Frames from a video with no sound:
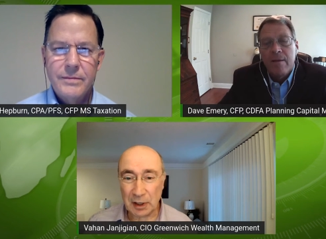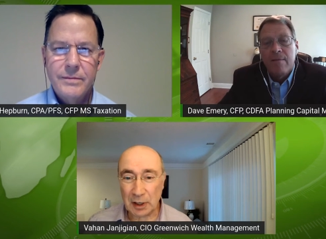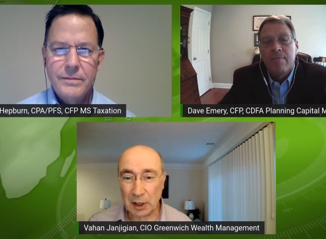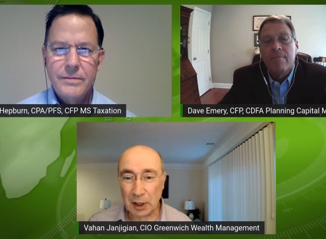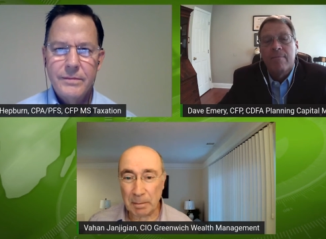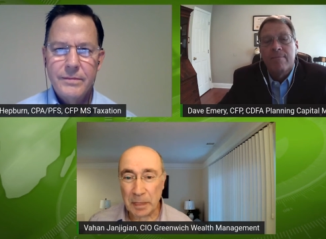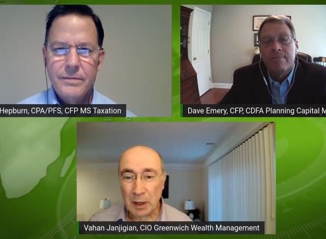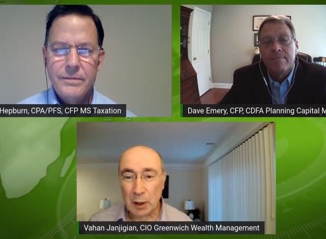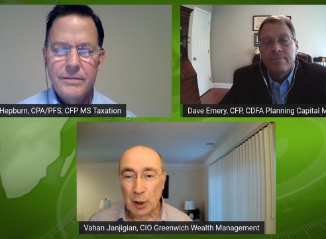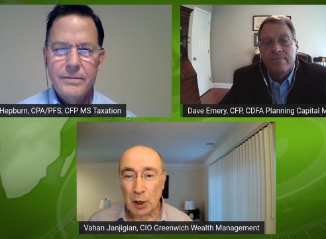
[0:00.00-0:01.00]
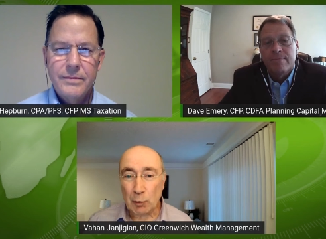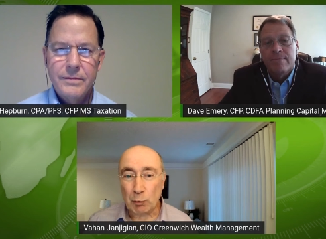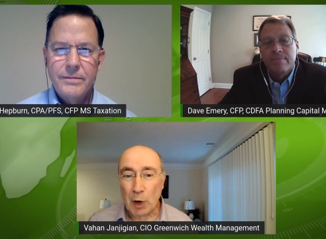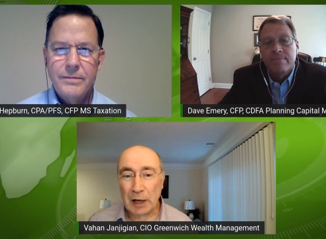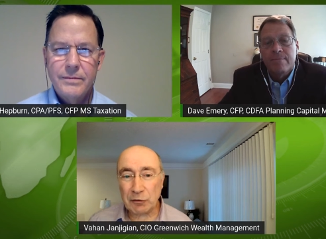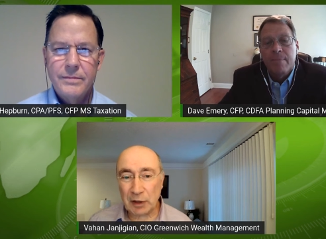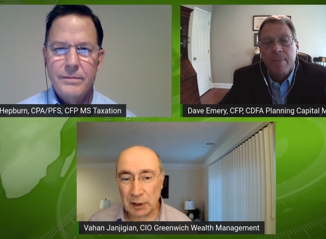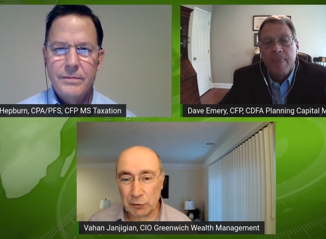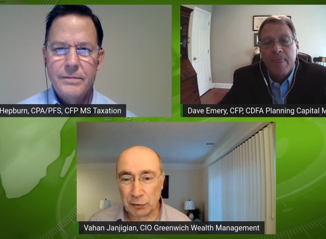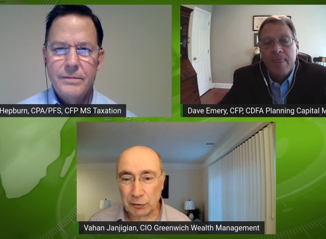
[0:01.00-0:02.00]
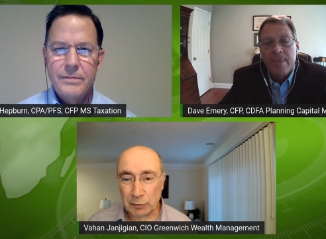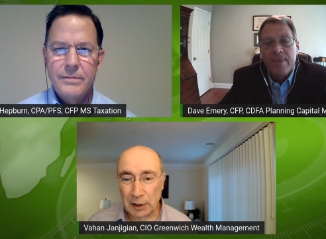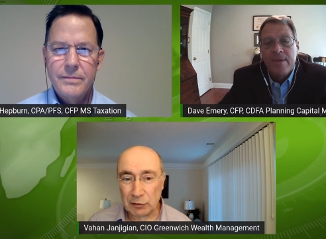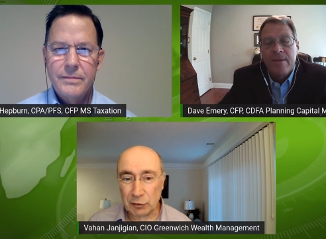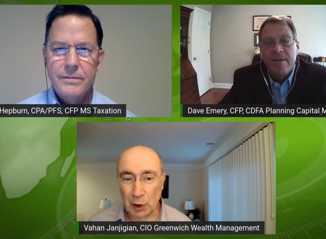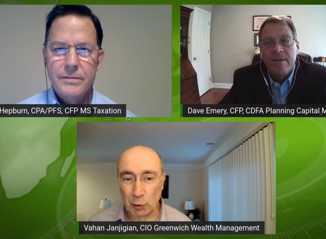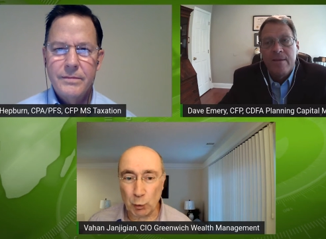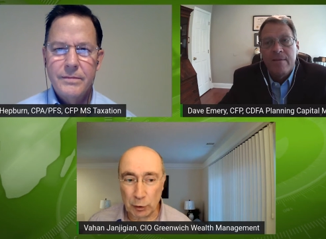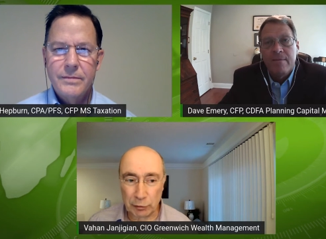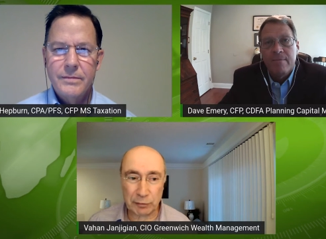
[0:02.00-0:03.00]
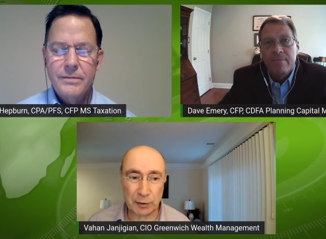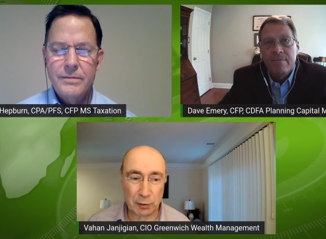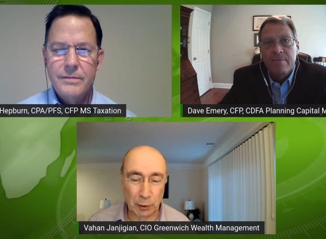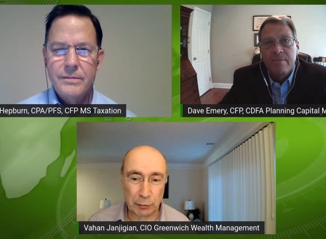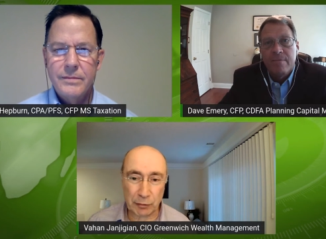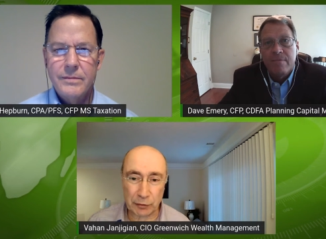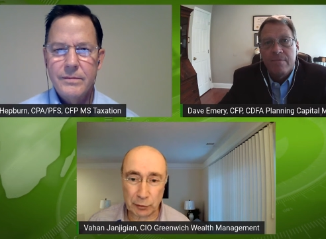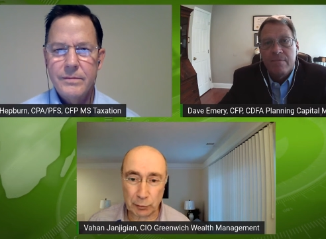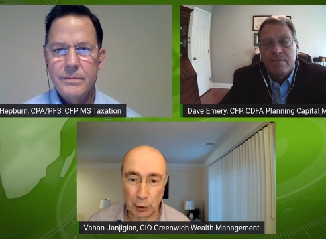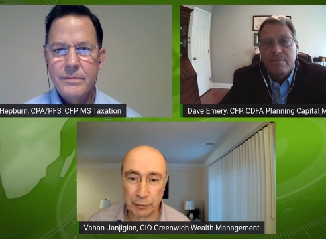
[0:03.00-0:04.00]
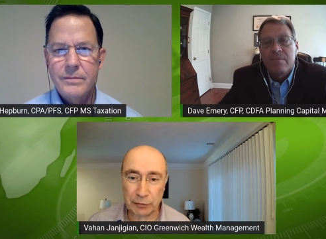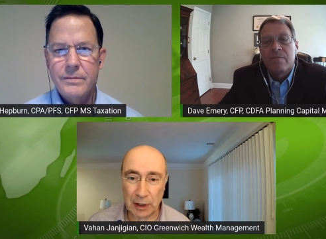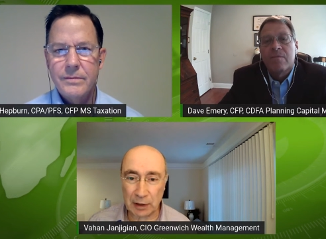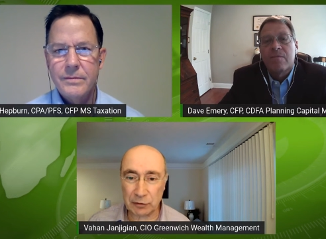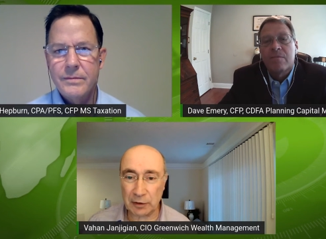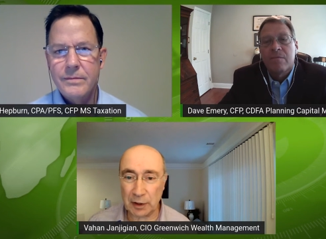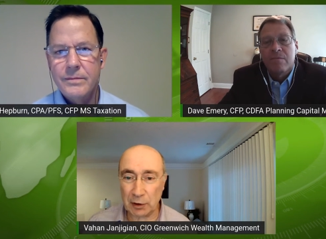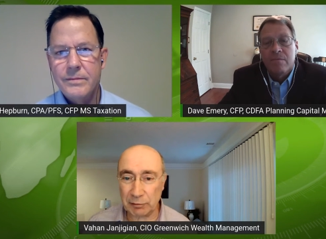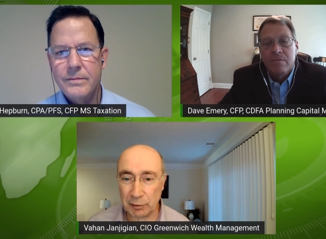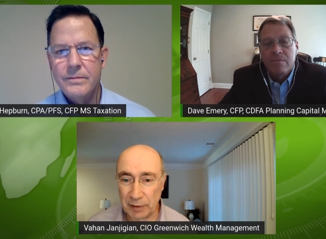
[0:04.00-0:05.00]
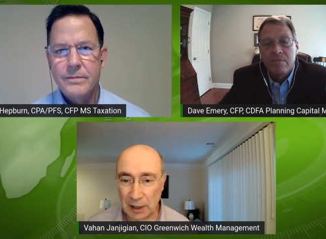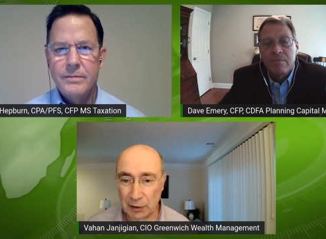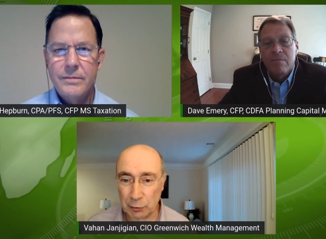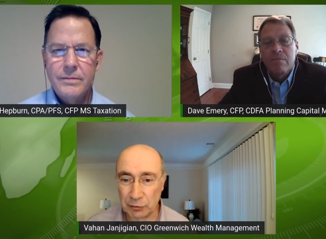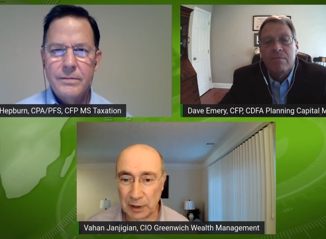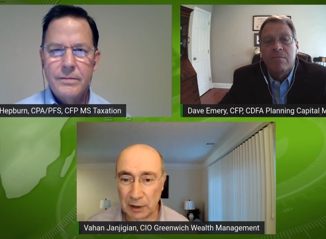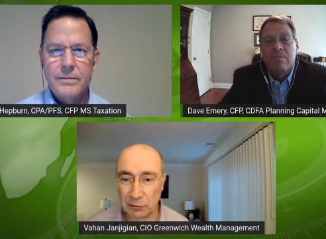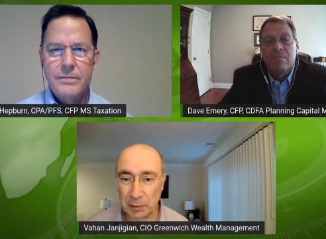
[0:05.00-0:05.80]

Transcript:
Speaker 1: Um, mm-hmm. Rising interest rates are worse for growth growth stocks than they are for value stocks